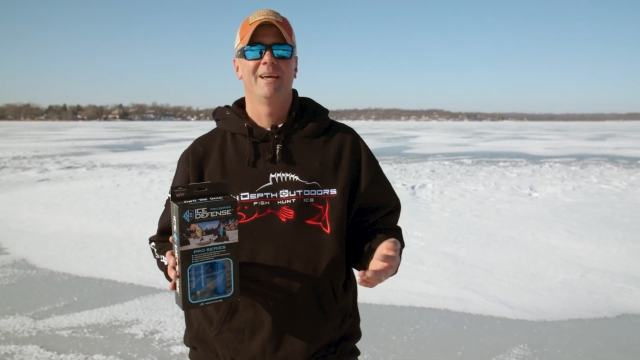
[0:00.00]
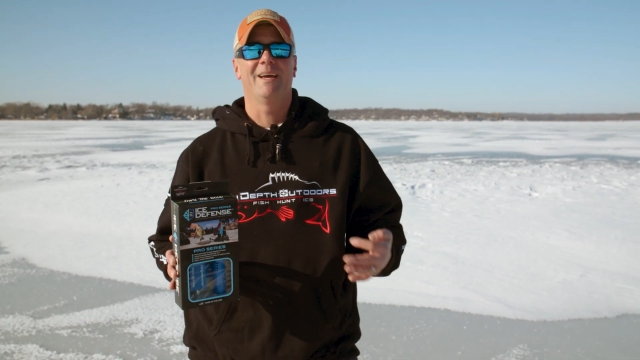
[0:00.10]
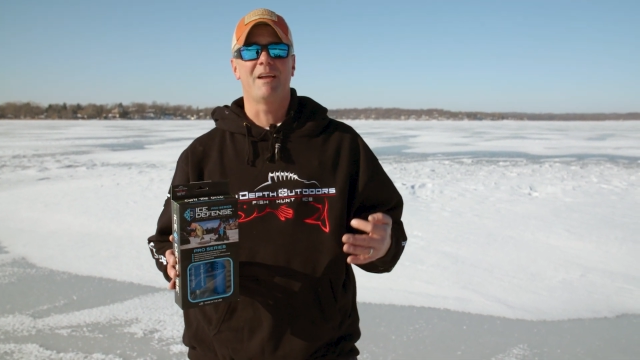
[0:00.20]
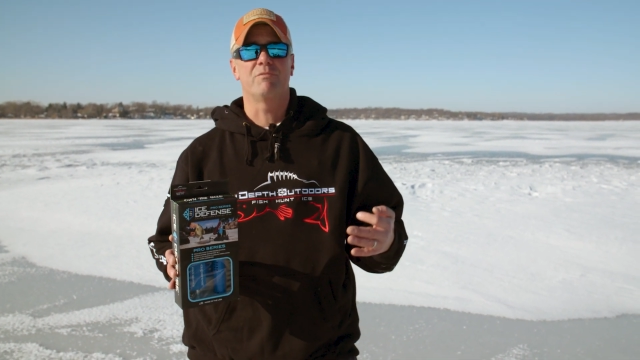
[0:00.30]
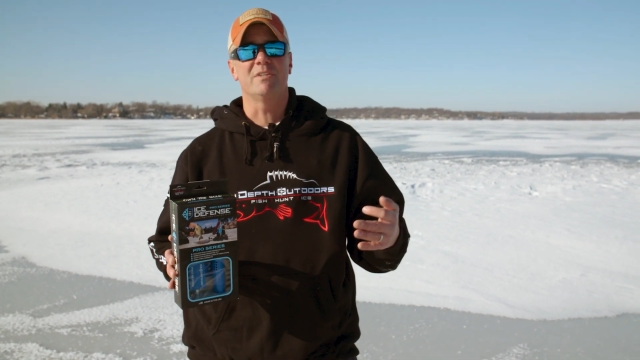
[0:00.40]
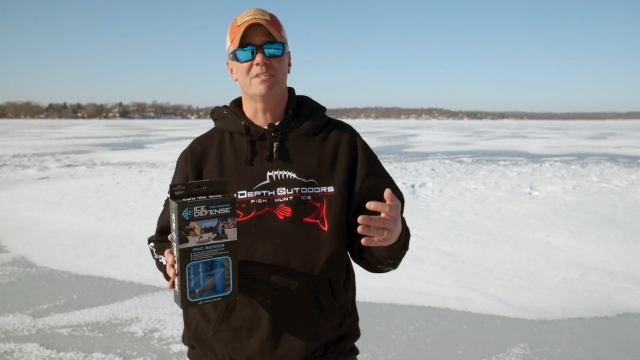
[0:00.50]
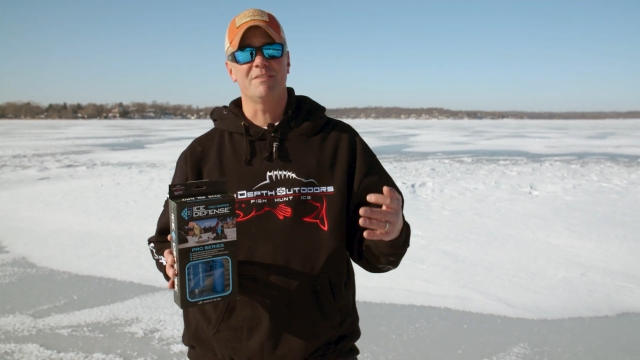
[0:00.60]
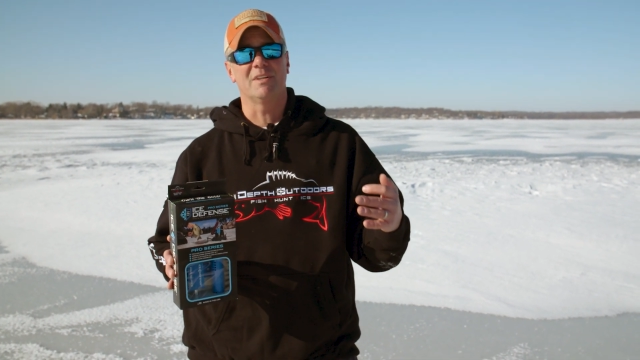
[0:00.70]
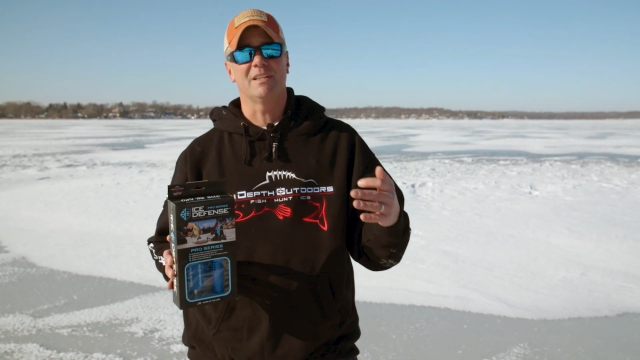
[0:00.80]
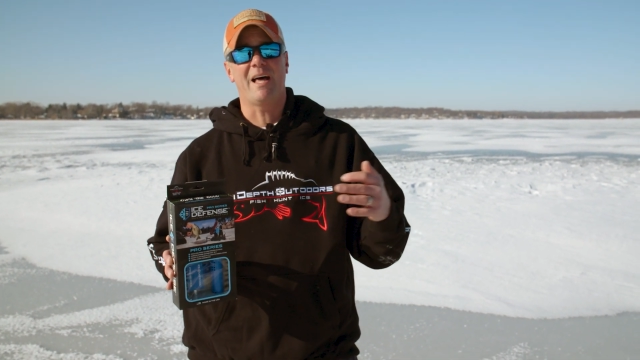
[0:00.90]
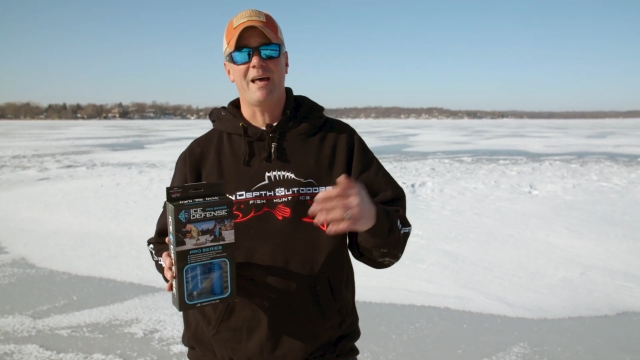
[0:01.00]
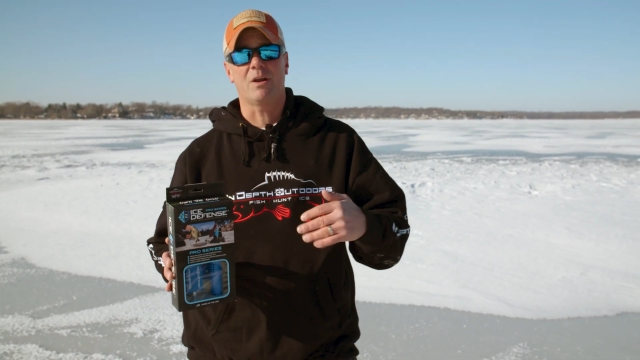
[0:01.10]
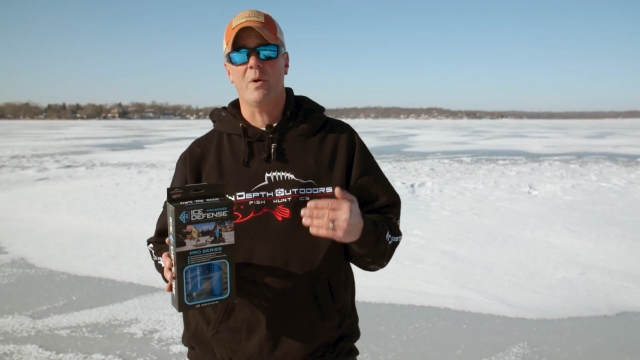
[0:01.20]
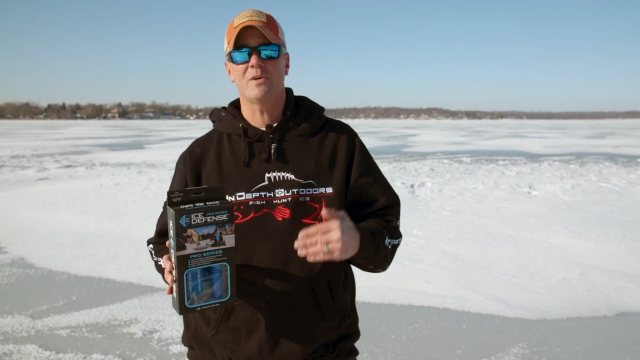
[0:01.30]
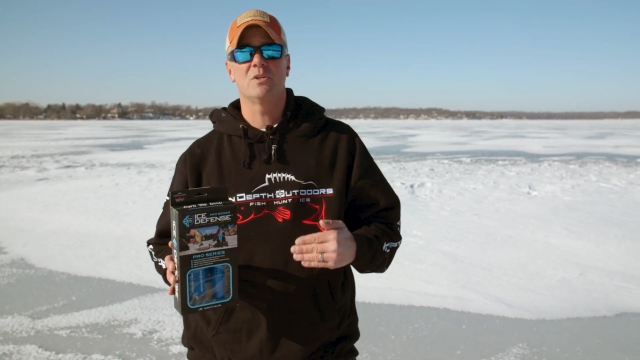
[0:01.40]
And I've received a lot
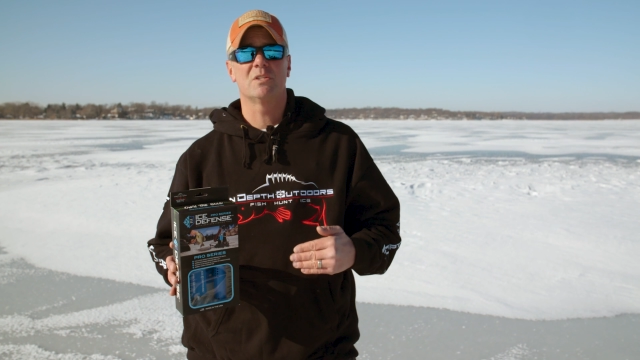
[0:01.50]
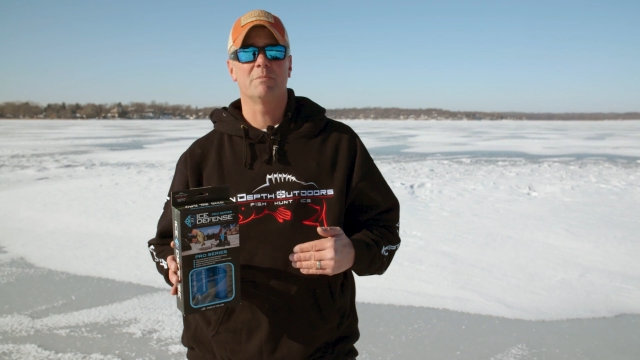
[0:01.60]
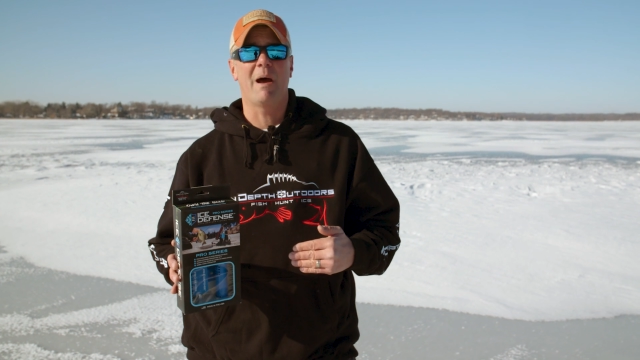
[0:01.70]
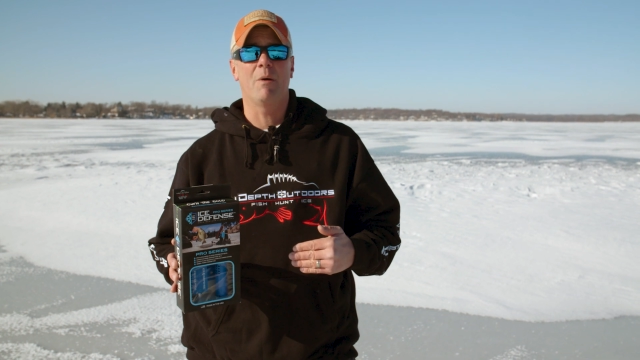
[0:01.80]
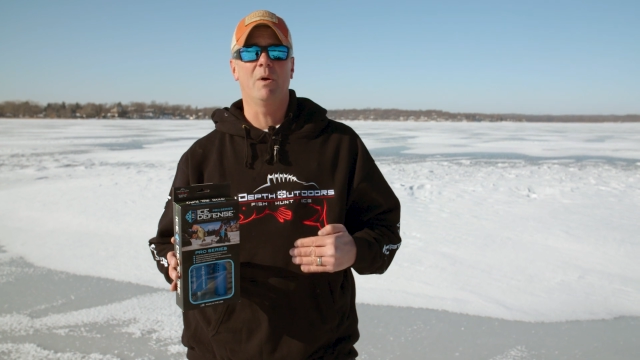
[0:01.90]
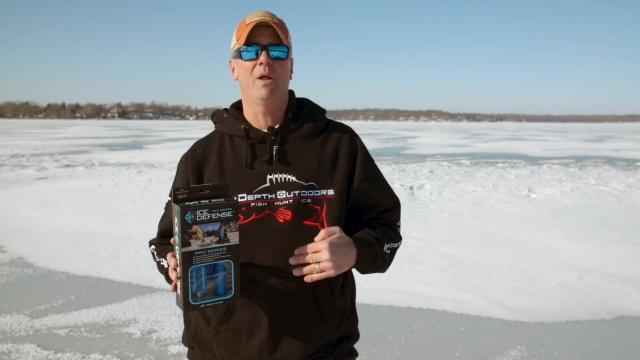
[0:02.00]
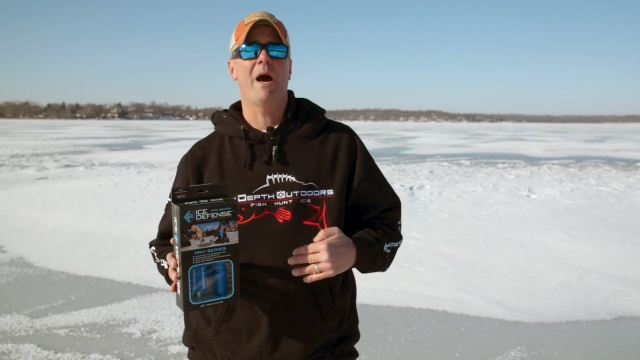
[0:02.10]
of questions about, well,